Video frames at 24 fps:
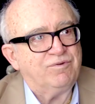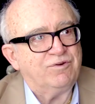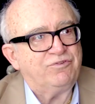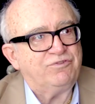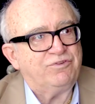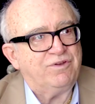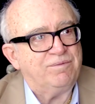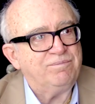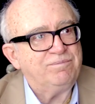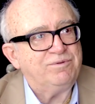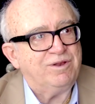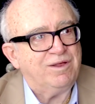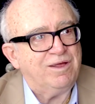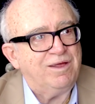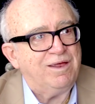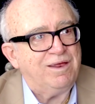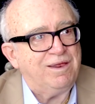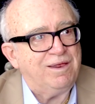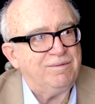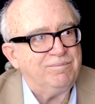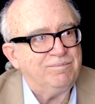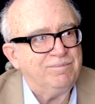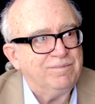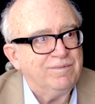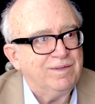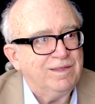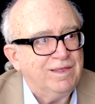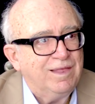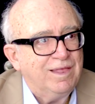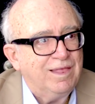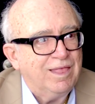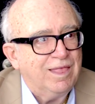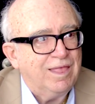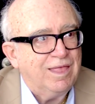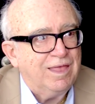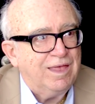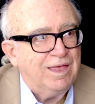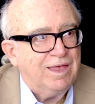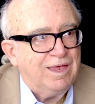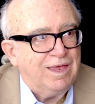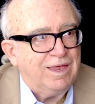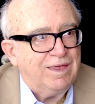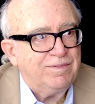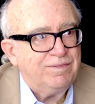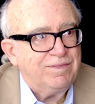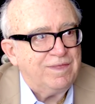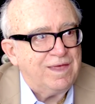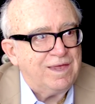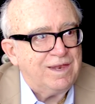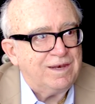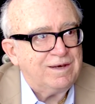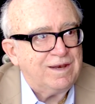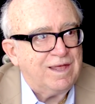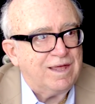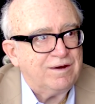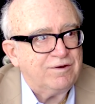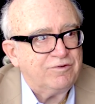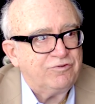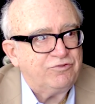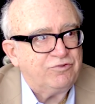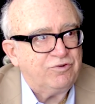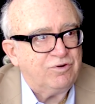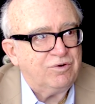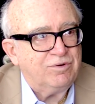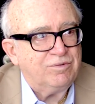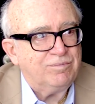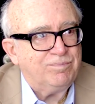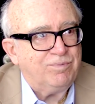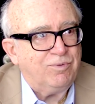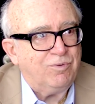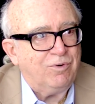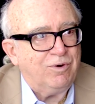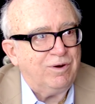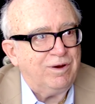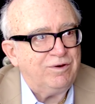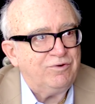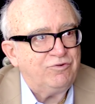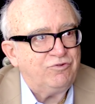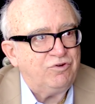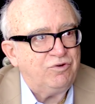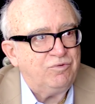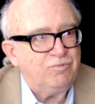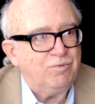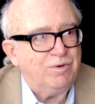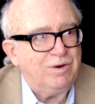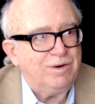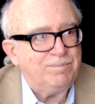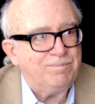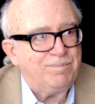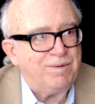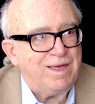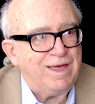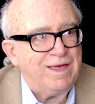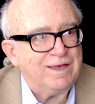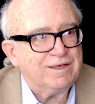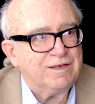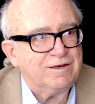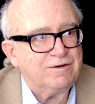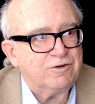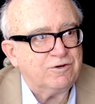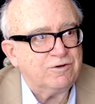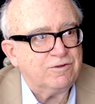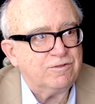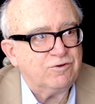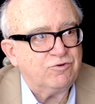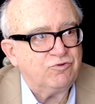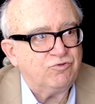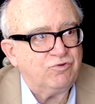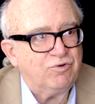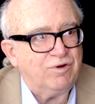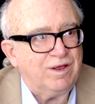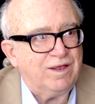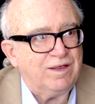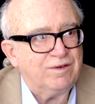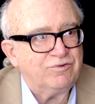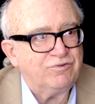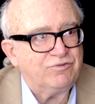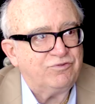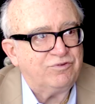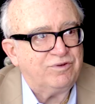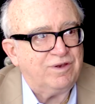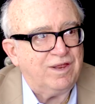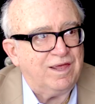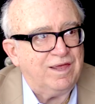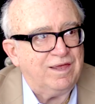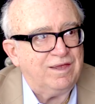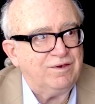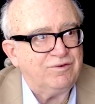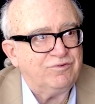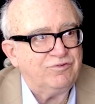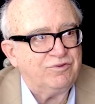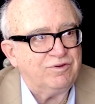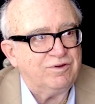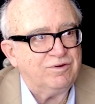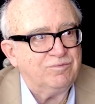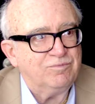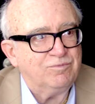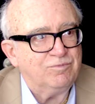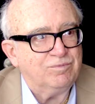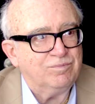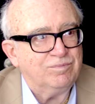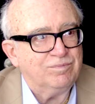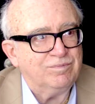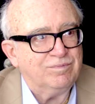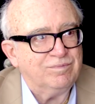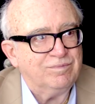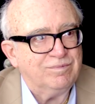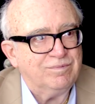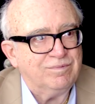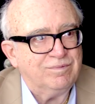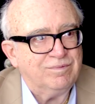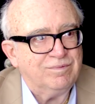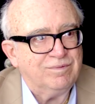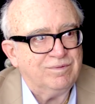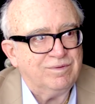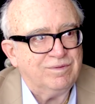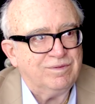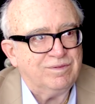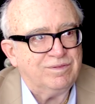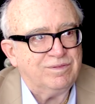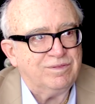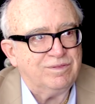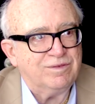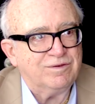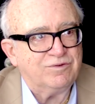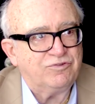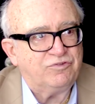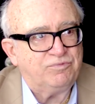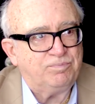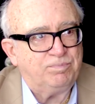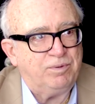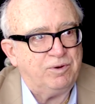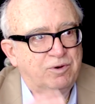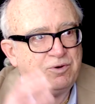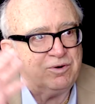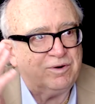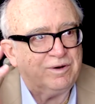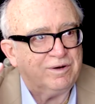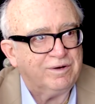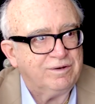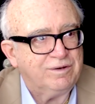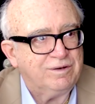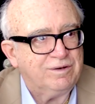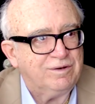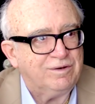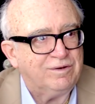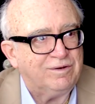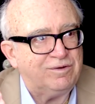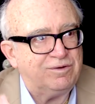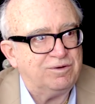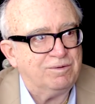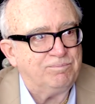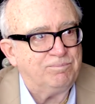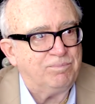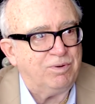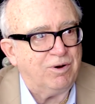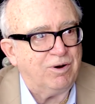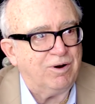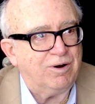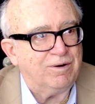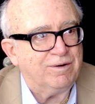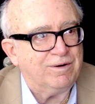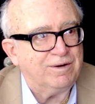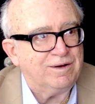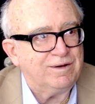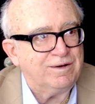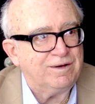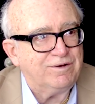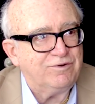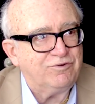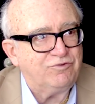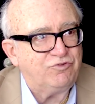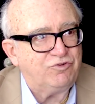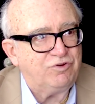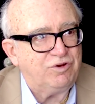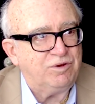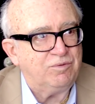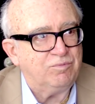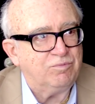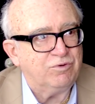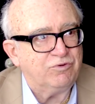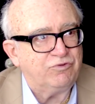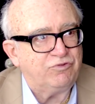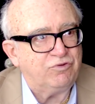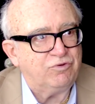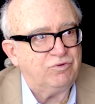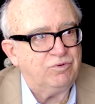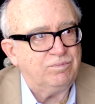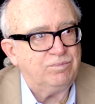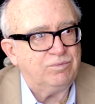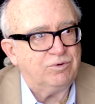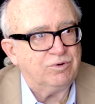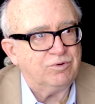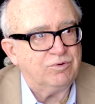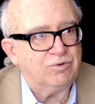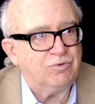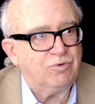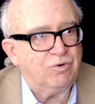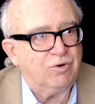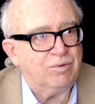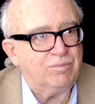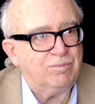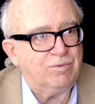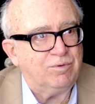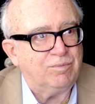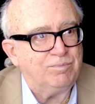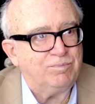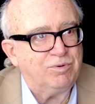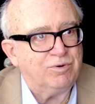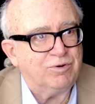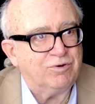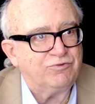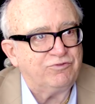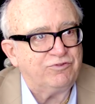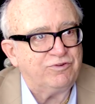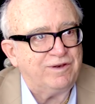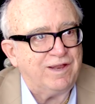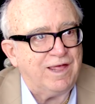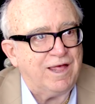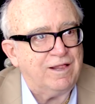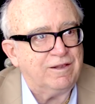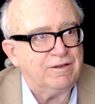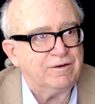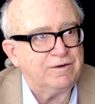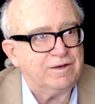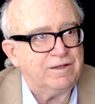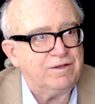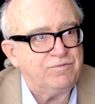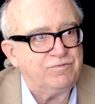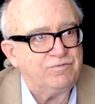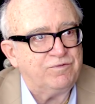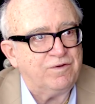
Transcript: for some time. Mm-hmm. And then at a certain point, she went back into the trance states, and the spirit departed, and she resumed her normal personality,